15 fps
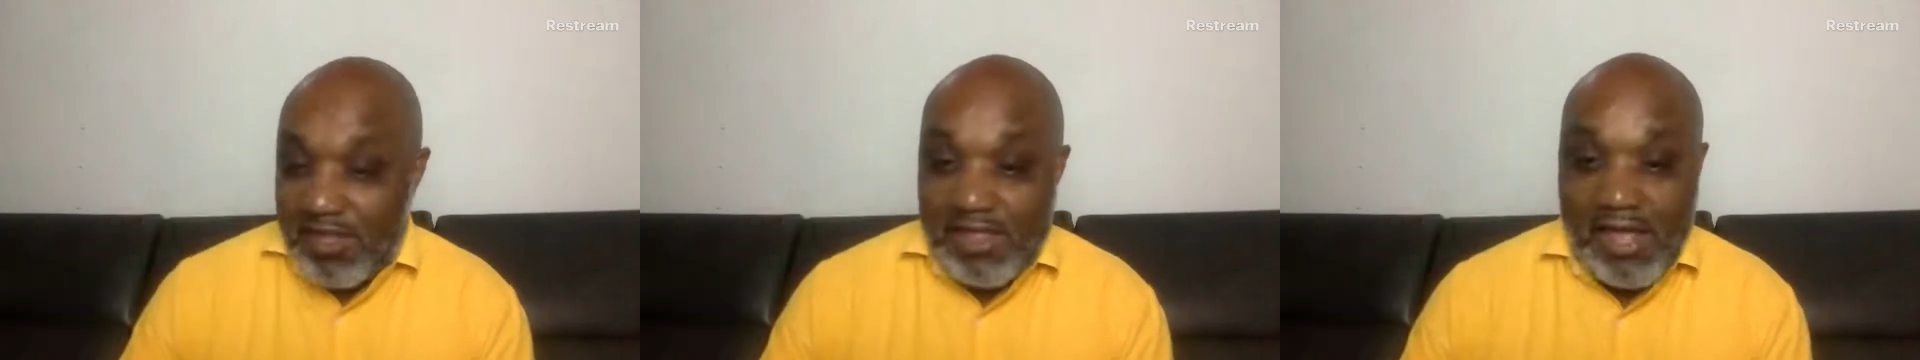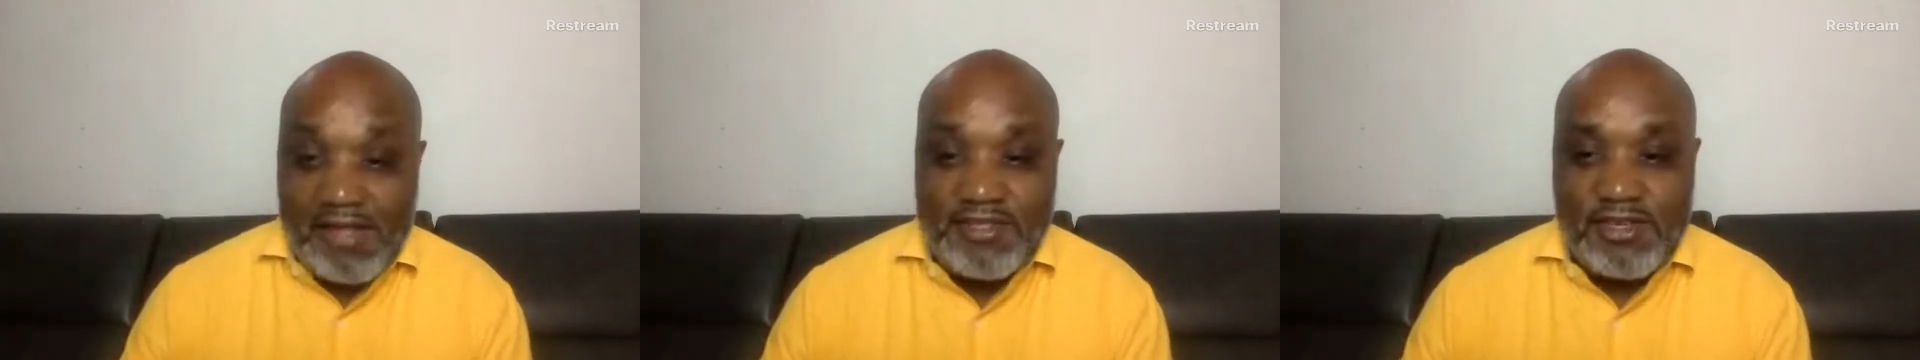
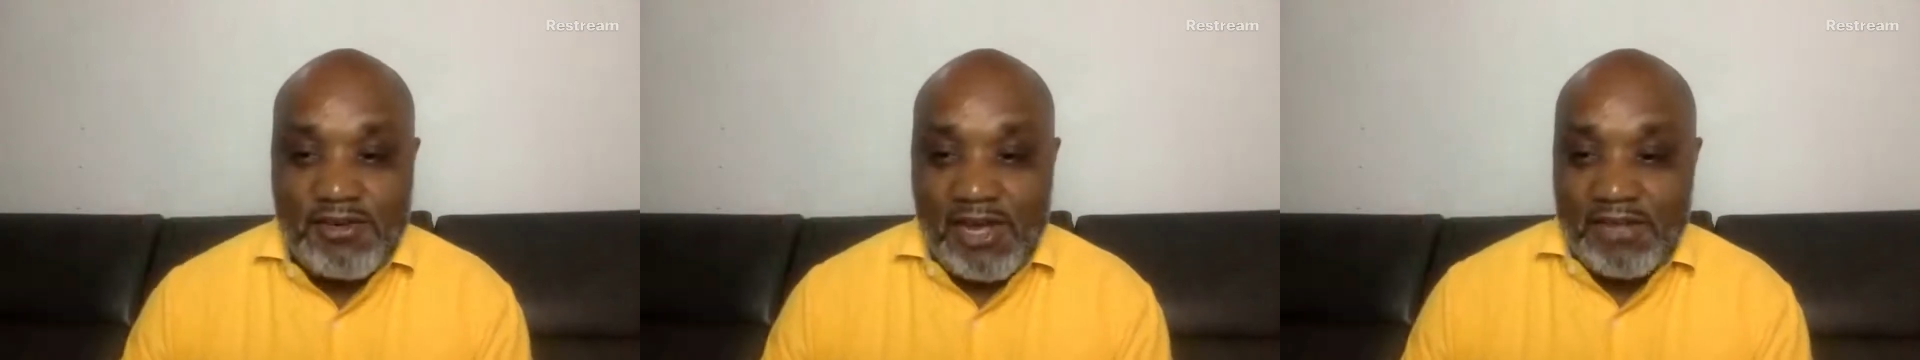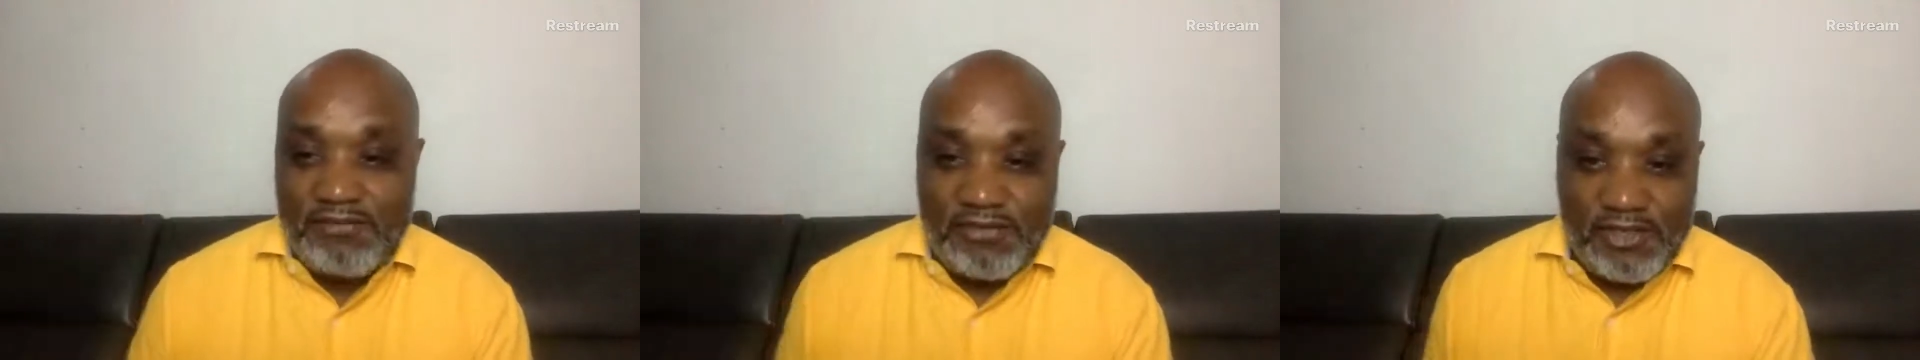That's how
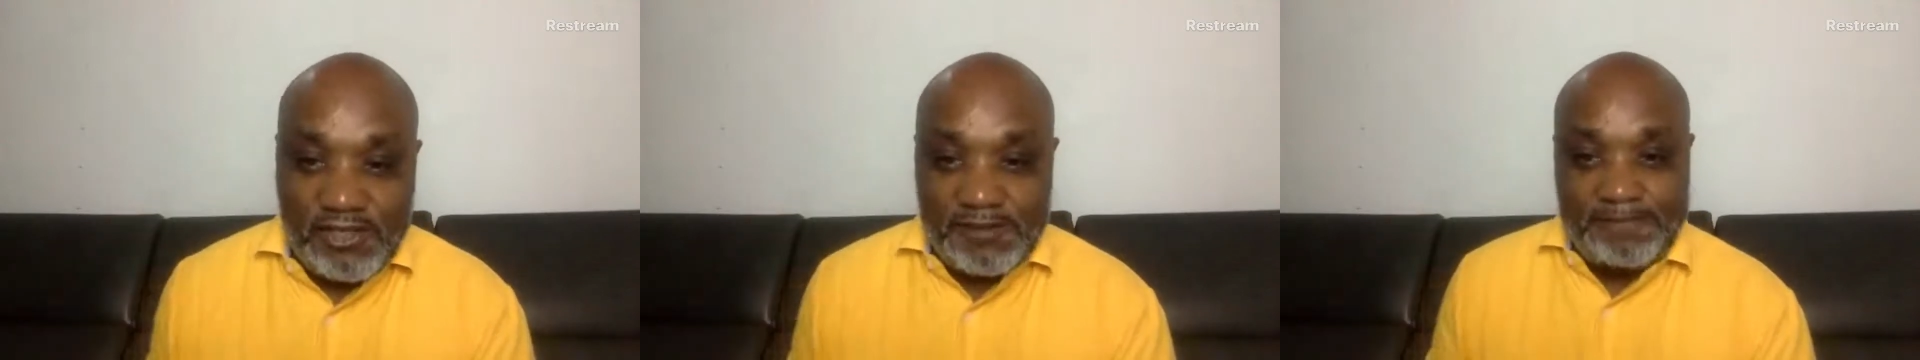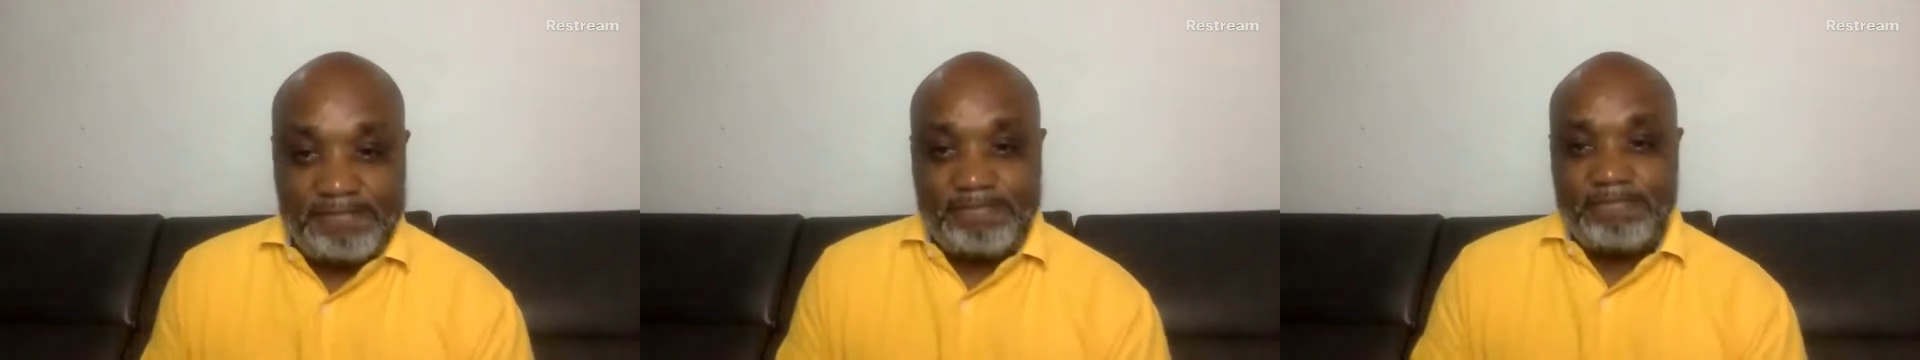I feel.
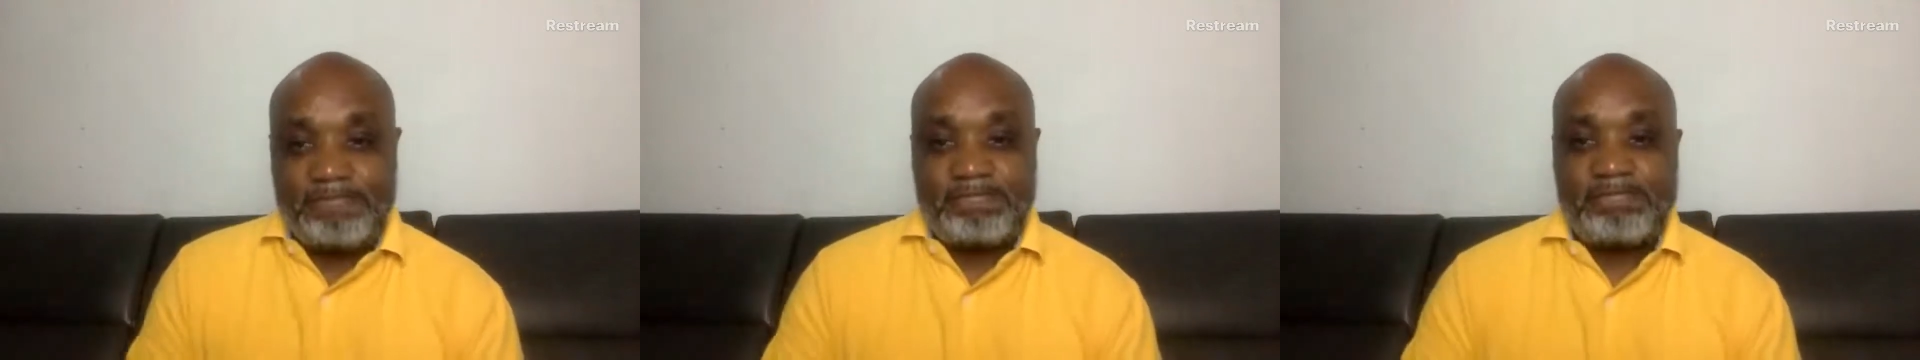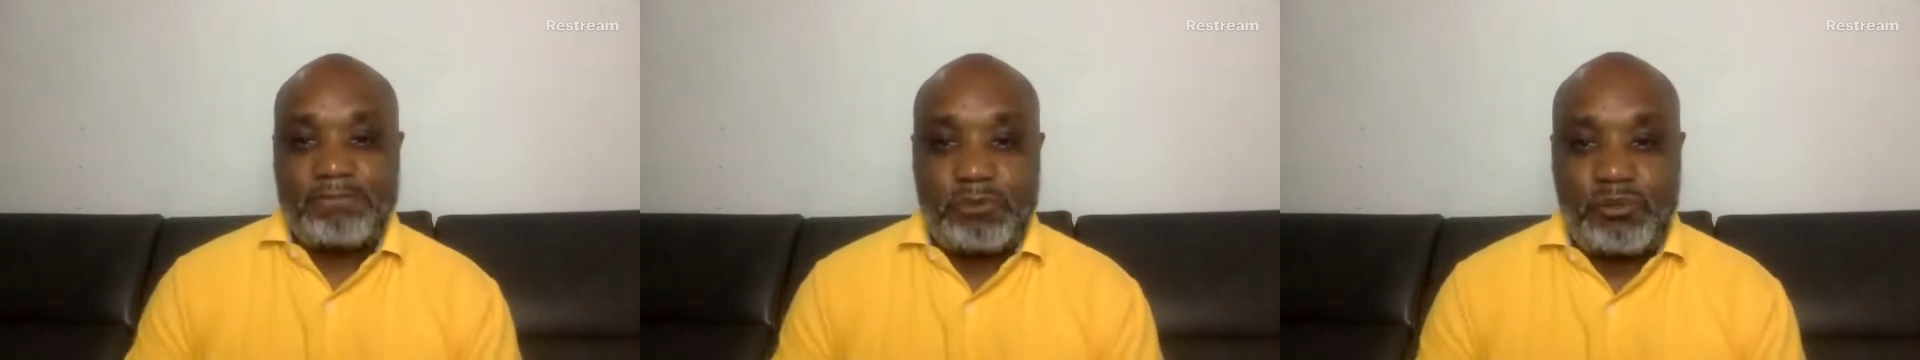
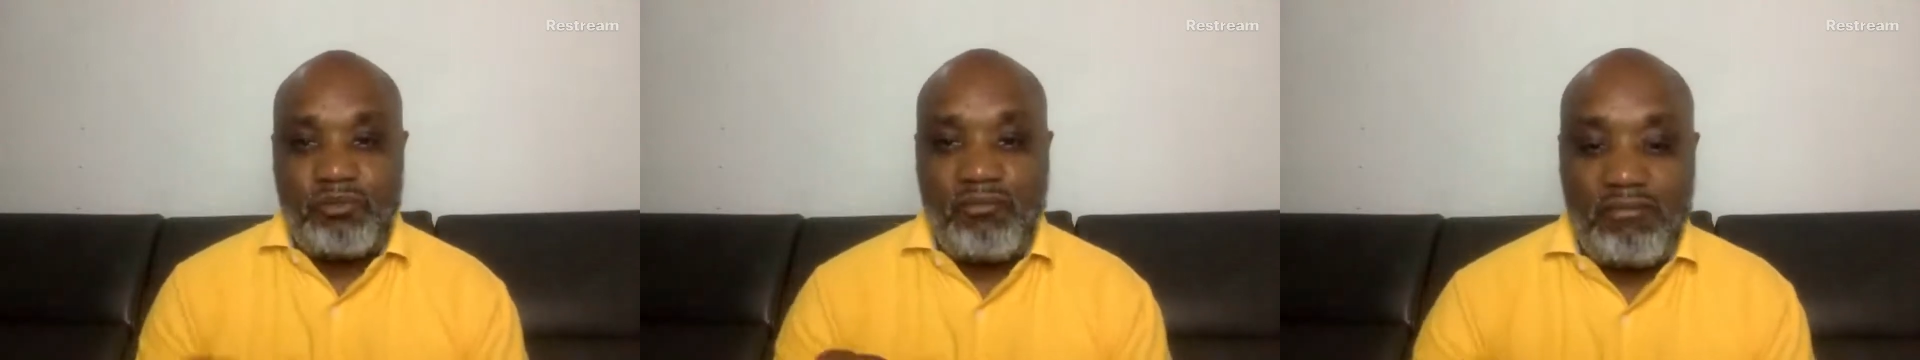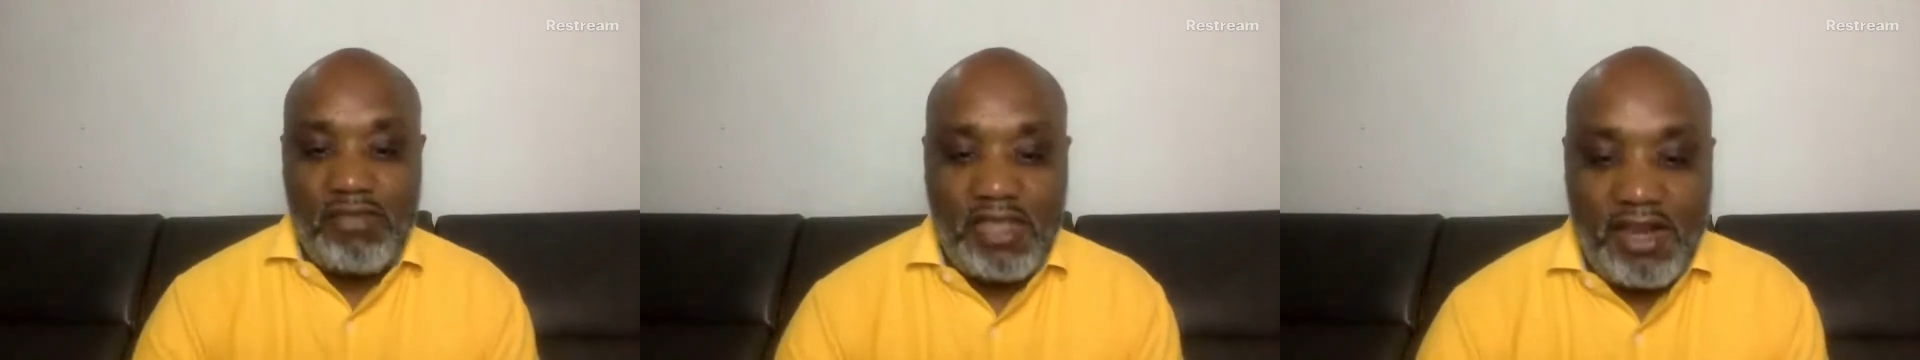
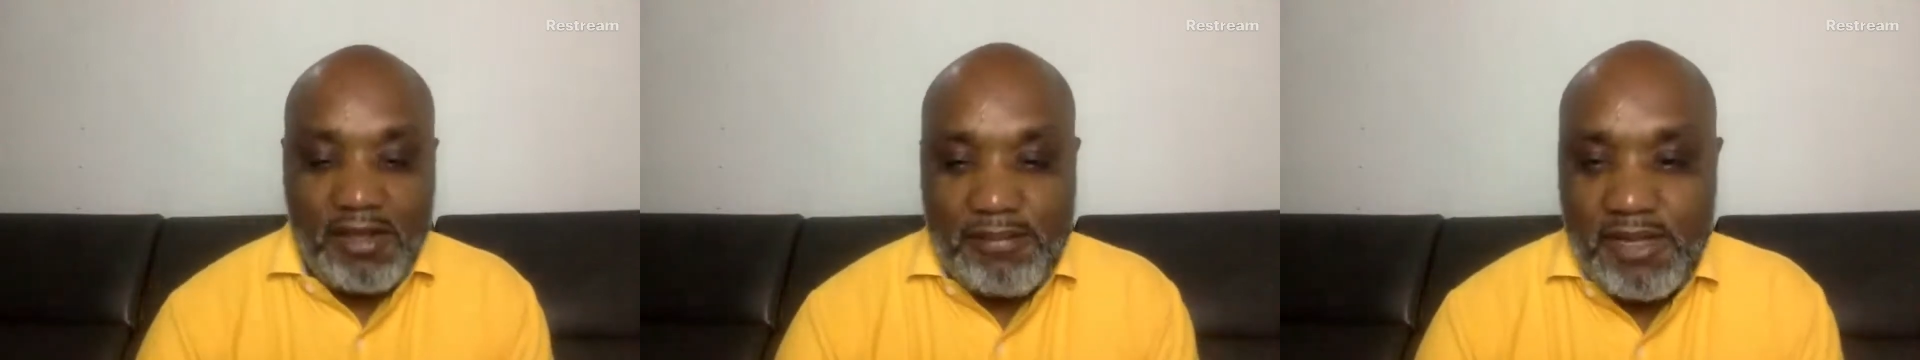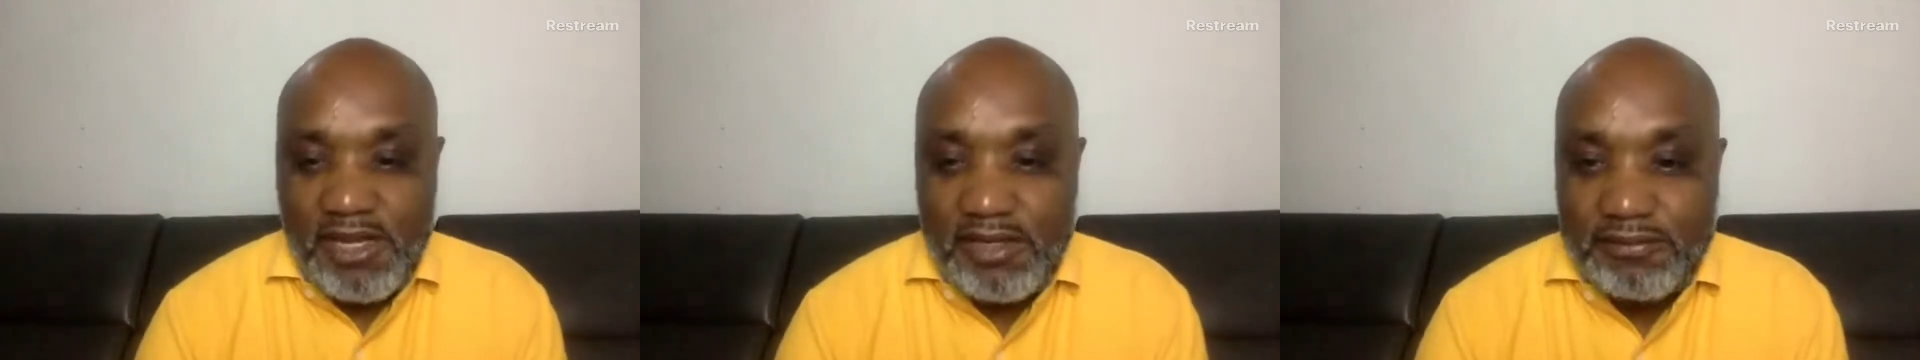You know
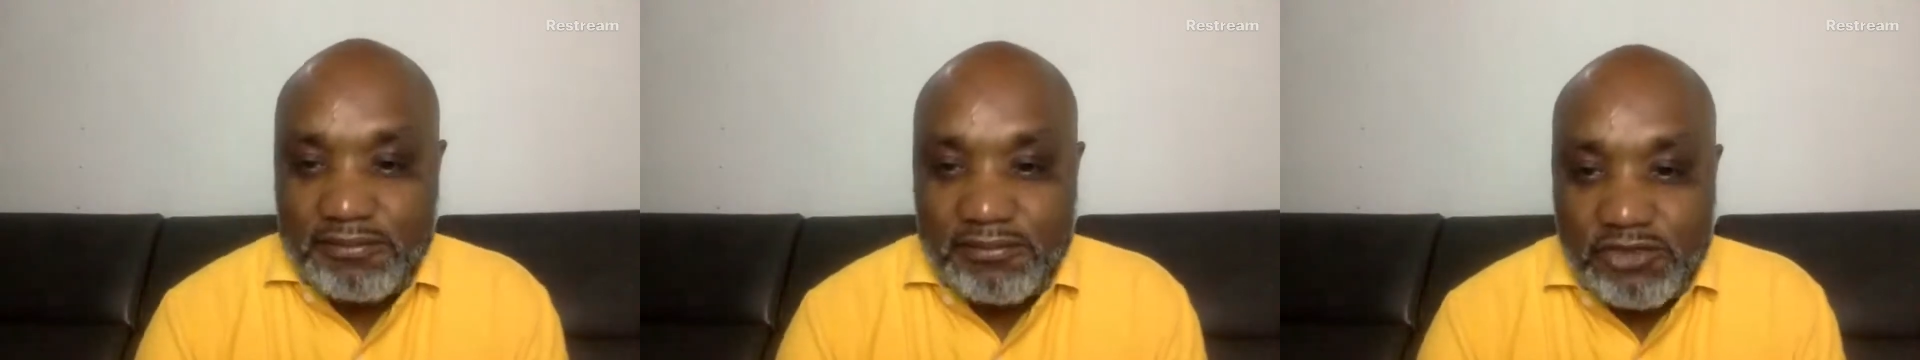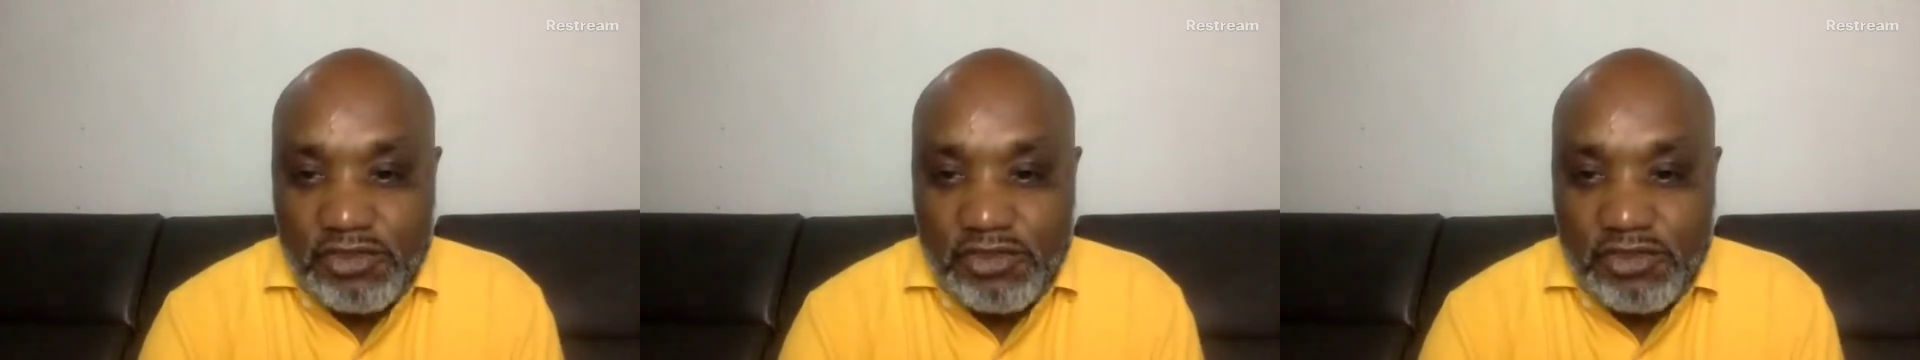what I mean?